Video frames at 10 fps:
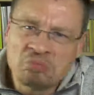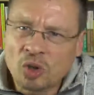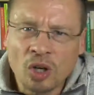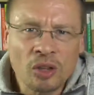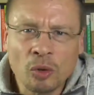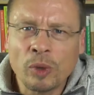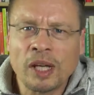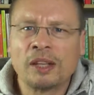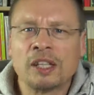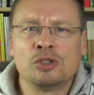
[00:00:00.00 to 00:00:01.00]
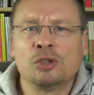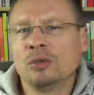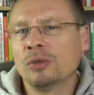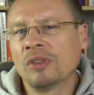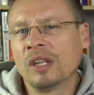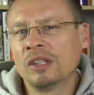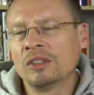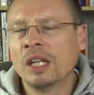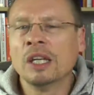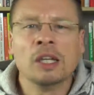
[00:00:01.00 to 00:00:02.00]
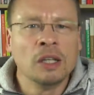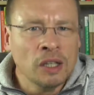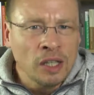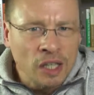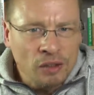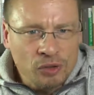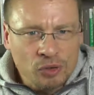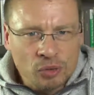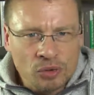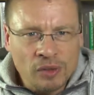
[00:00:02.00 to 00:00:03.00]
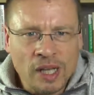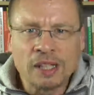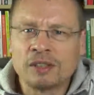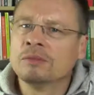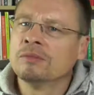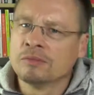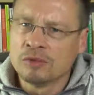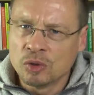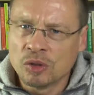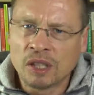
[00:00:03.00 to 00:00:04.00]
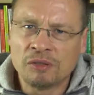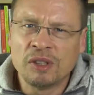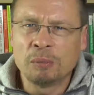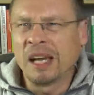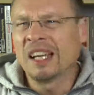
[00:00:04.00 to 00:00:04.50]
on the way that you do things, if you do it right, you get feedback.